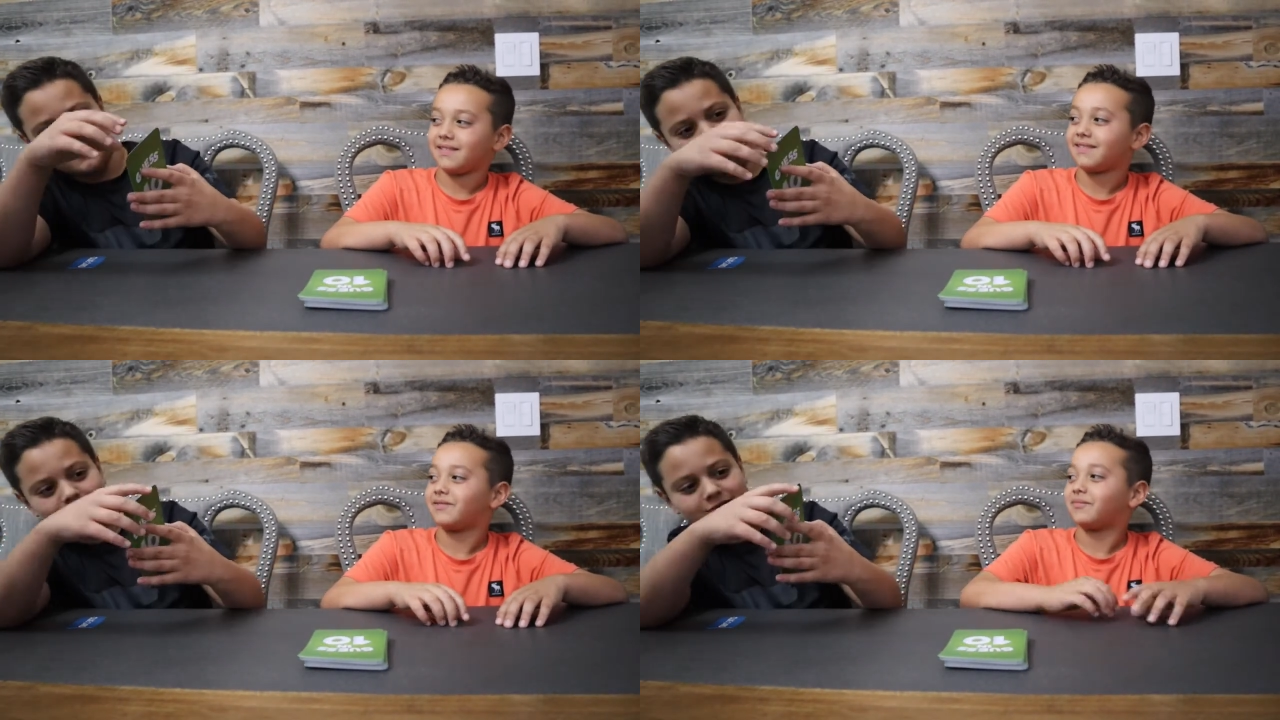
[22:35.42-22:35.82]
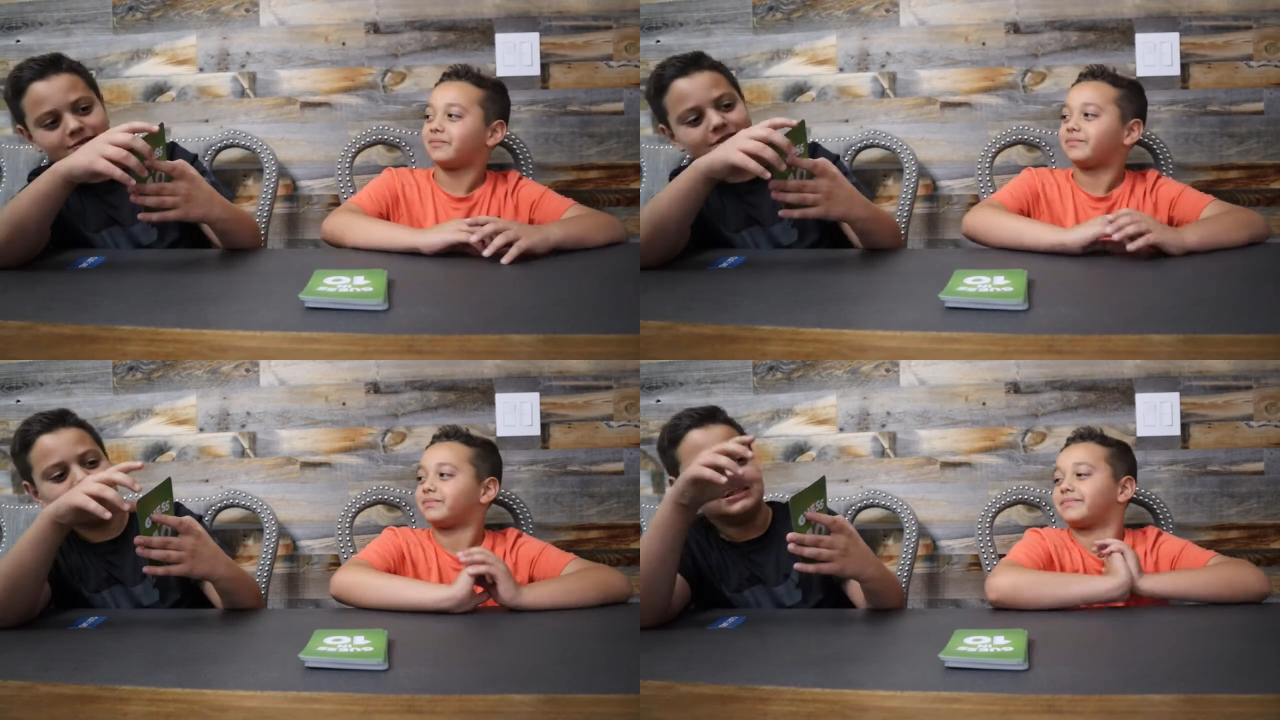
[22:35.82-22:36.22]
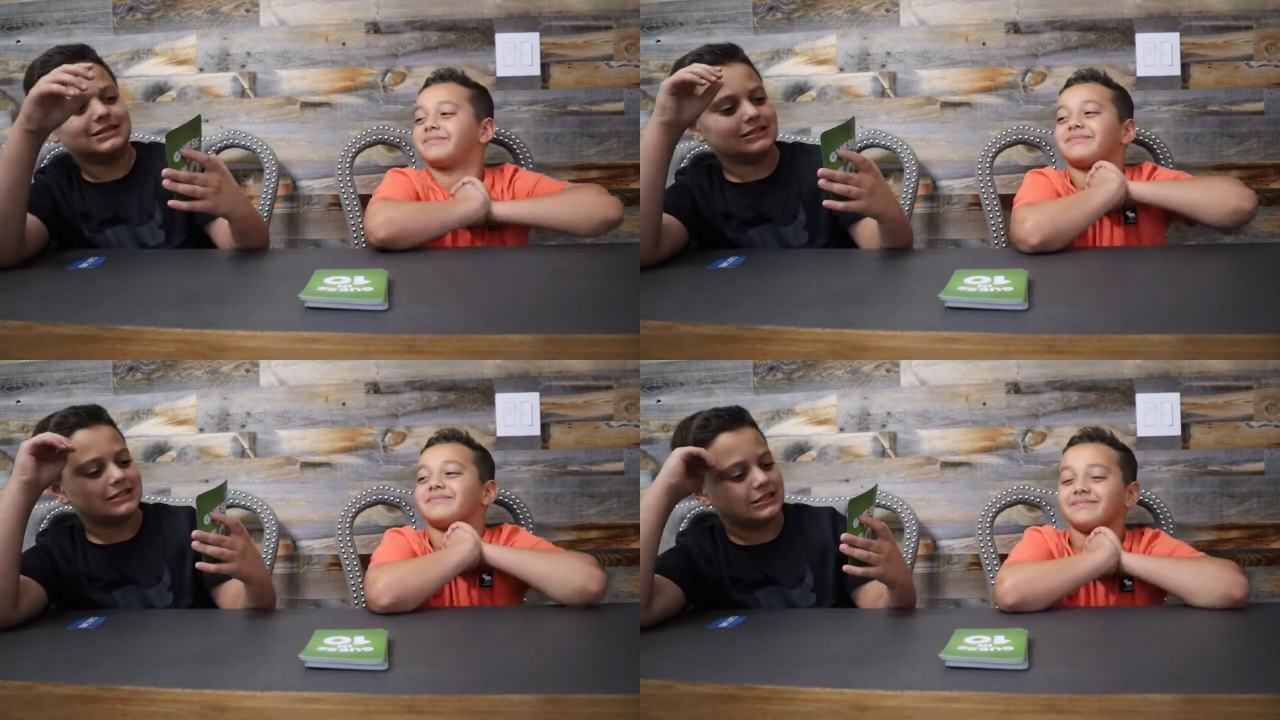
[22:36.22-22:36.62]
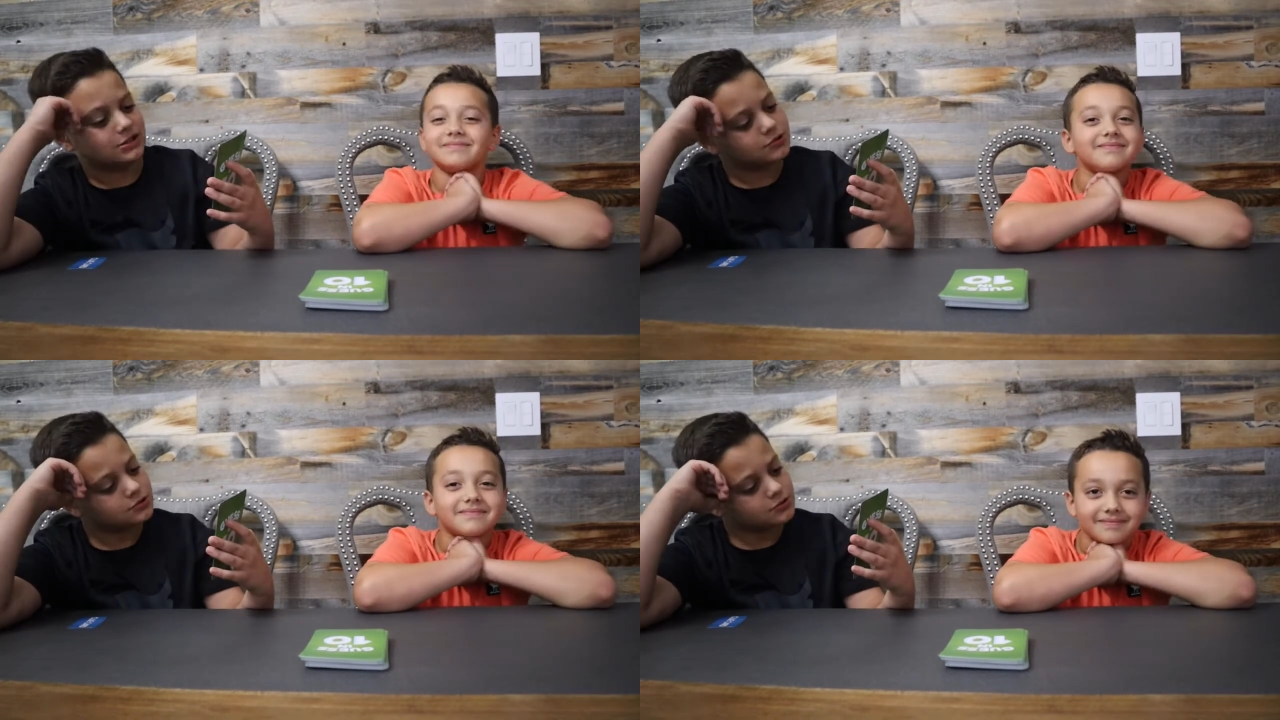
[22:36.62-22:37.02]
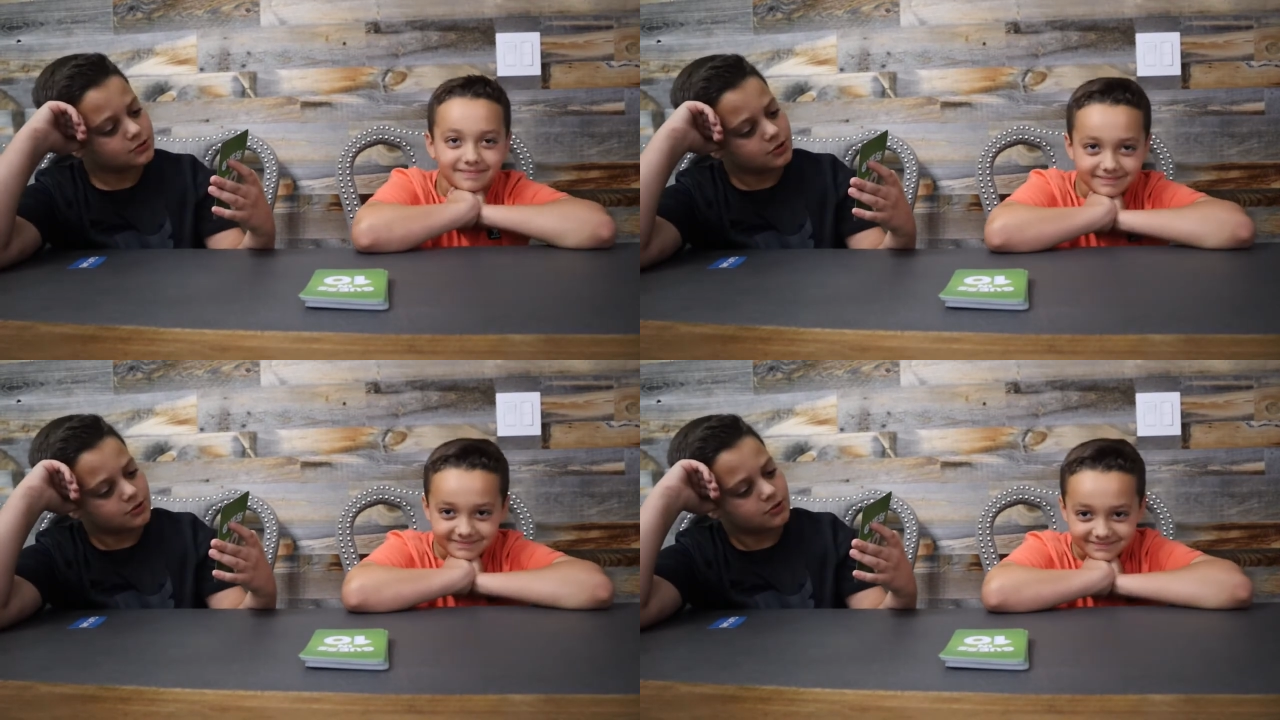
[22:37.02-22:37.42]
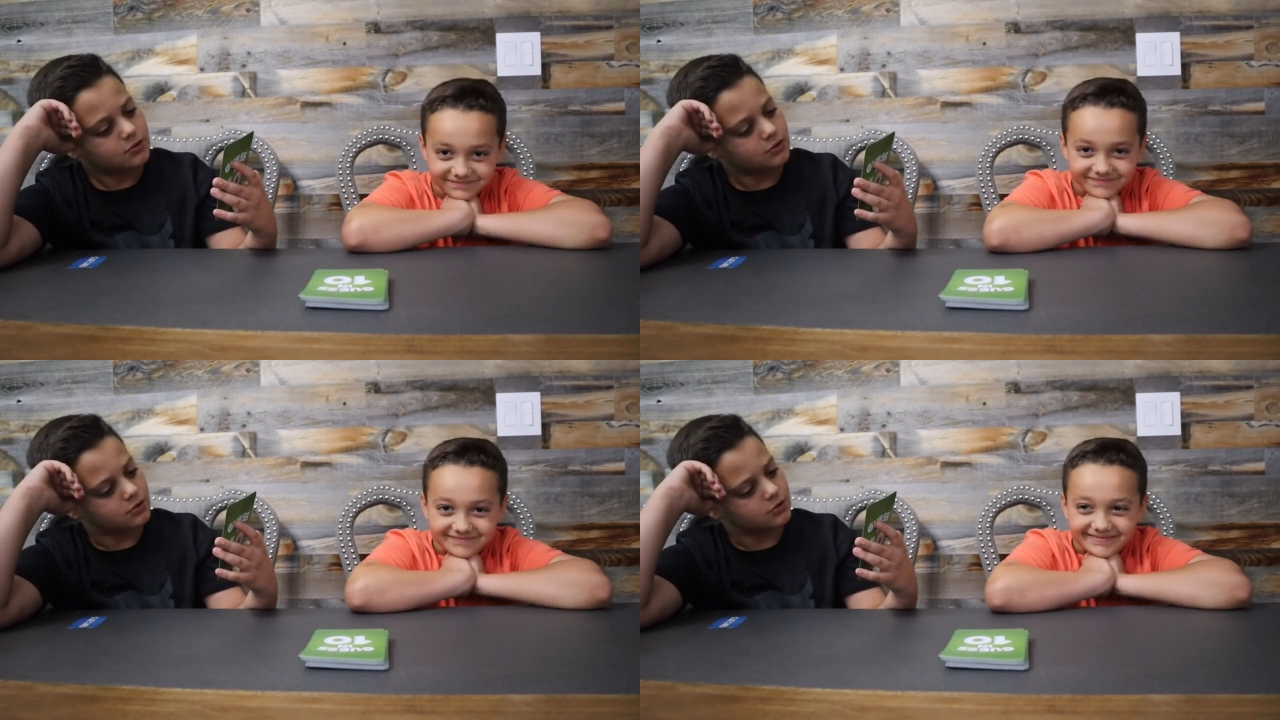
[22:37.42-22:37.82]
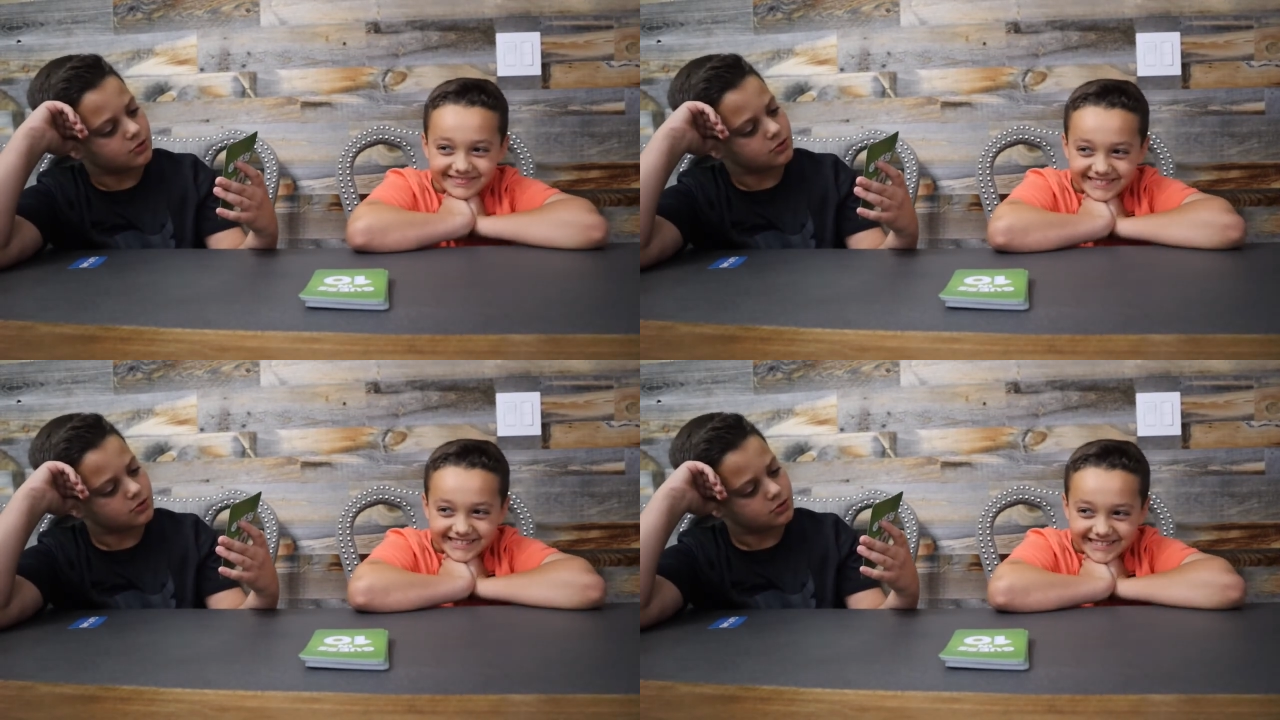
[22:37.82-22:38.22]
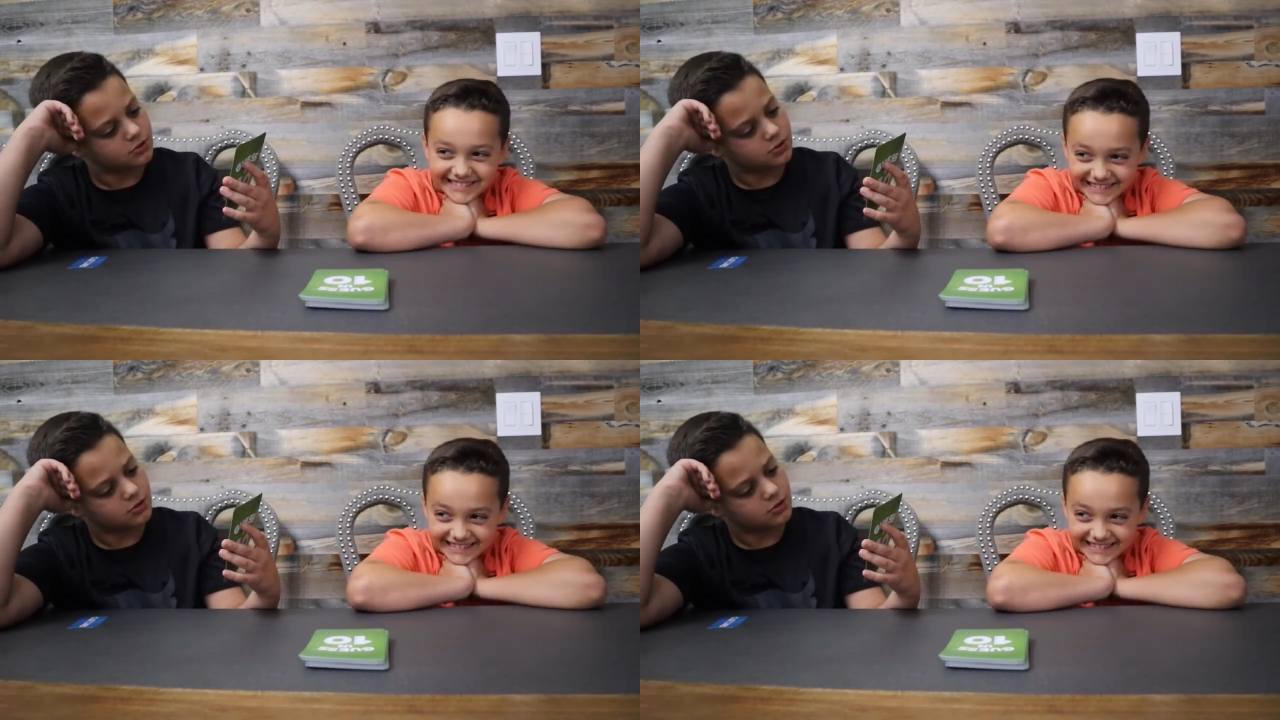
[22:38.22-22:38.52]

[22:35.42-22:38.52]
Nobody speaks.